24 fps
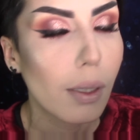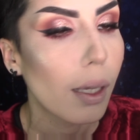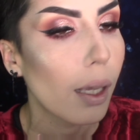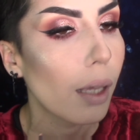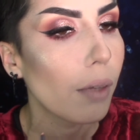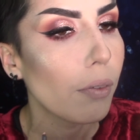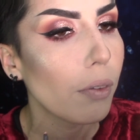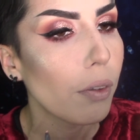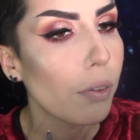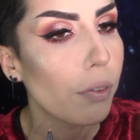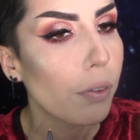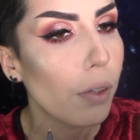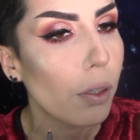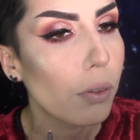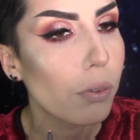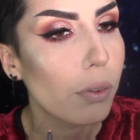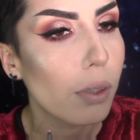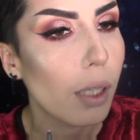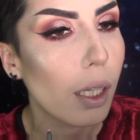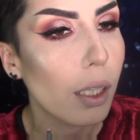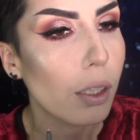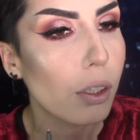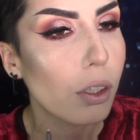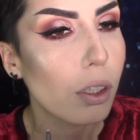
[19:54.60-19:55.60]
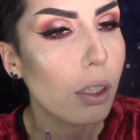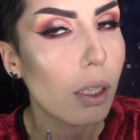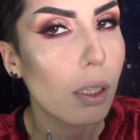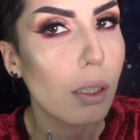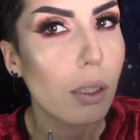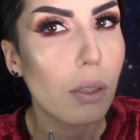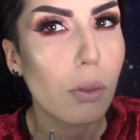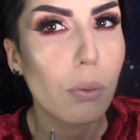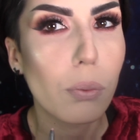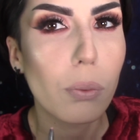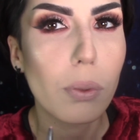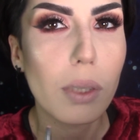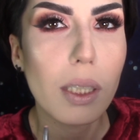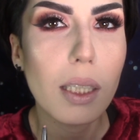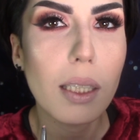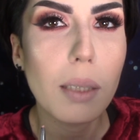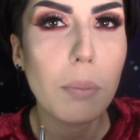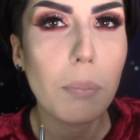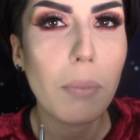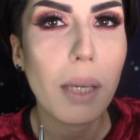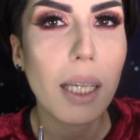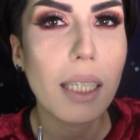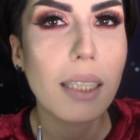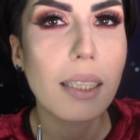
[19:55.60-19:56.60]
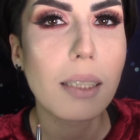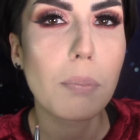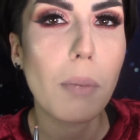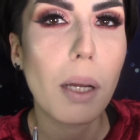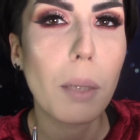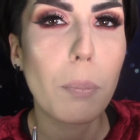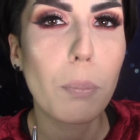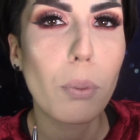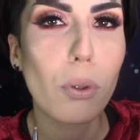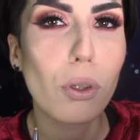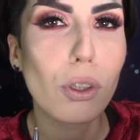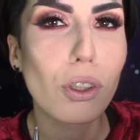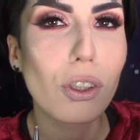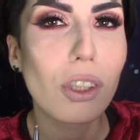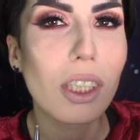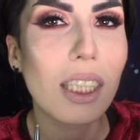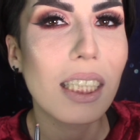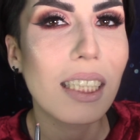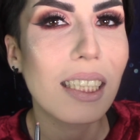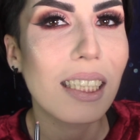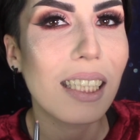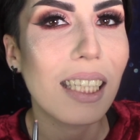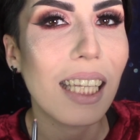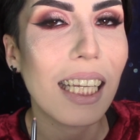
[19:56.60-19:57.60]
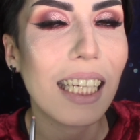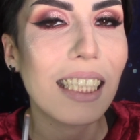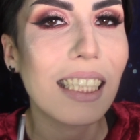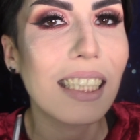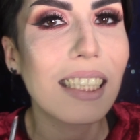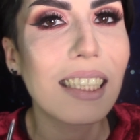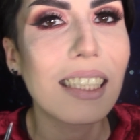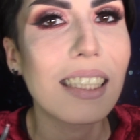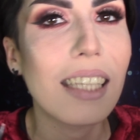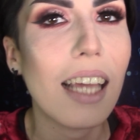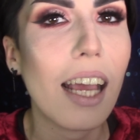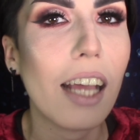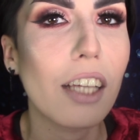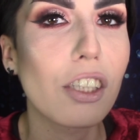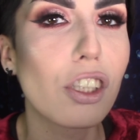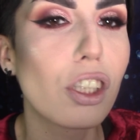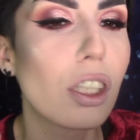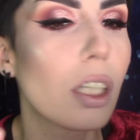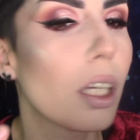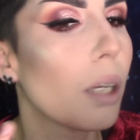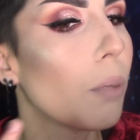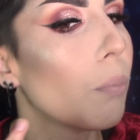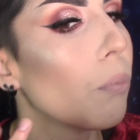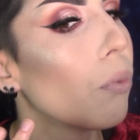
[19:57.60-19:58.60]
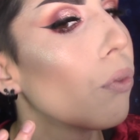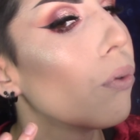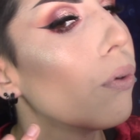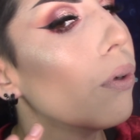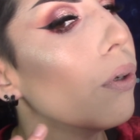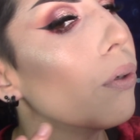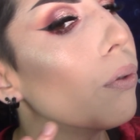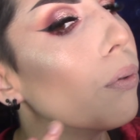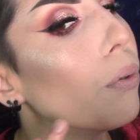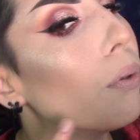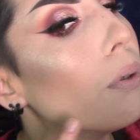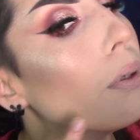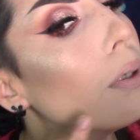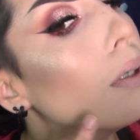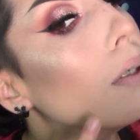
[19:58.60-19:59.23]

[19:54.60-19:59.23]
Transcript: Heavy foundation really makes my Portuguese lady stash come through.